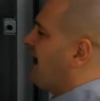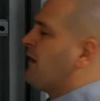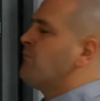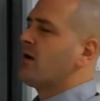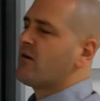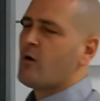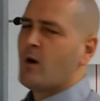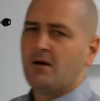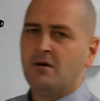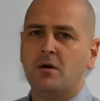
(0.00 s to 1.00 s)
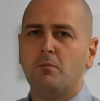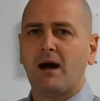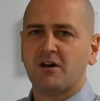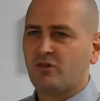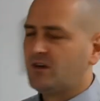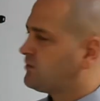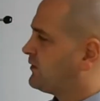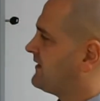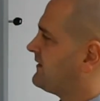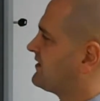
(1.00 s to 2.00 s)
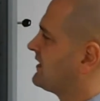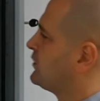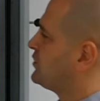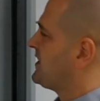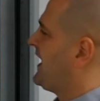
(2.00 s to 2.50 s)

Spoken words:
ampere hour batteries within this enclosure.